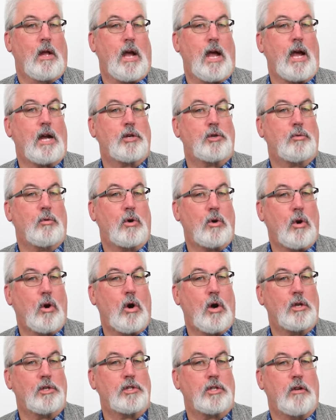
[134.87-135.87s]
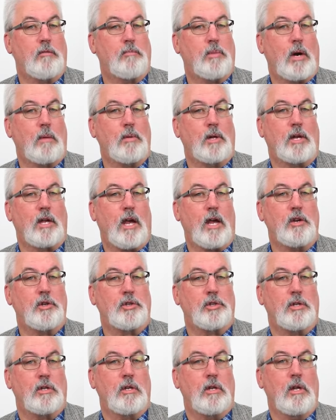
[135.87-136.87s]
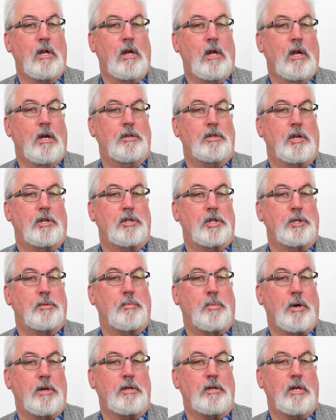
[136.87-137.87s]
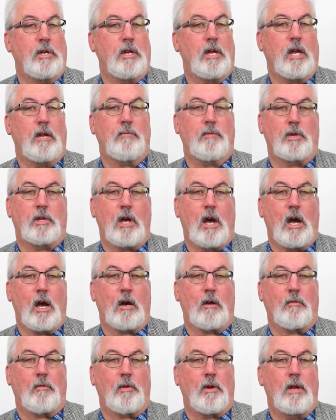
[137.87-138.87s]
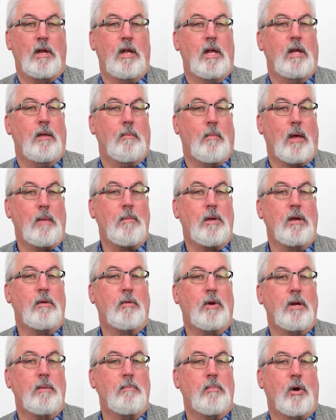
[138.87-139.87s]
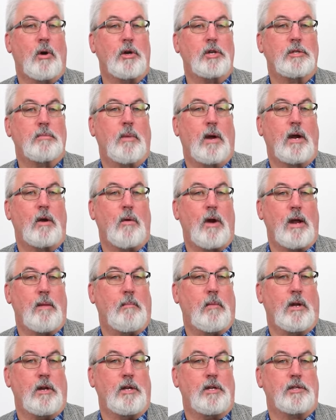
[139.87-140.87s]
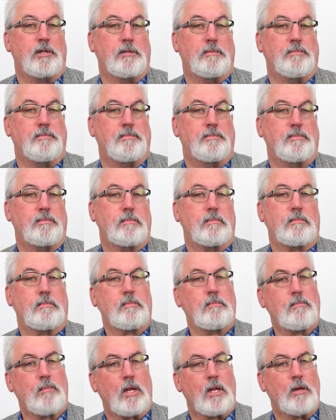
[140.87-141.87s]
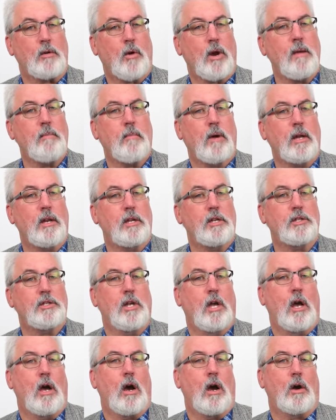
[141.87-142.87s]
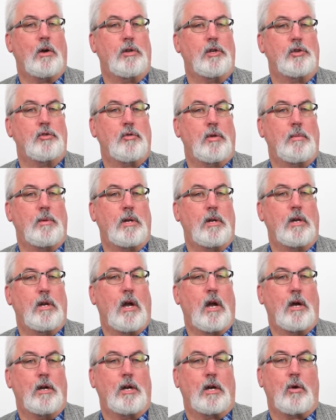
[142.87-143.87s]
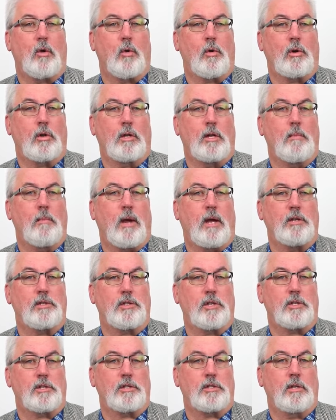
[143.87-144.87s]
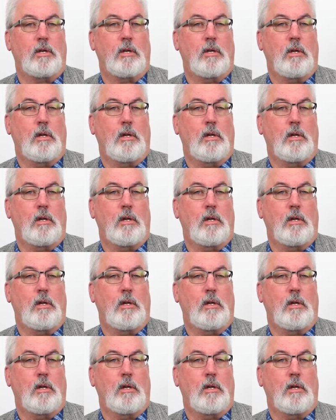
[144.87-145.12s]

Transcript: Actual costs of publication, such as printing and photography, may be reimbursed by grant monies. Grant monies are distributed on a quarterly basis.